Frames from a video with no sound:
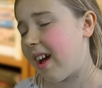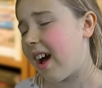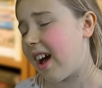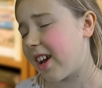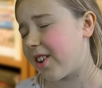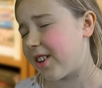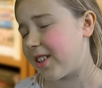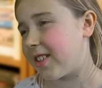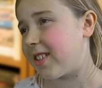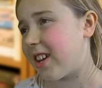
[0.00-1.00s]
I got a
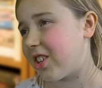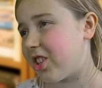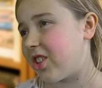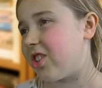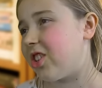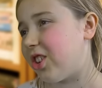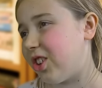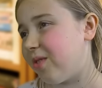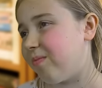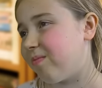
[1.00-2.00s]
detention
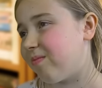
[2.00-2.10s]
too.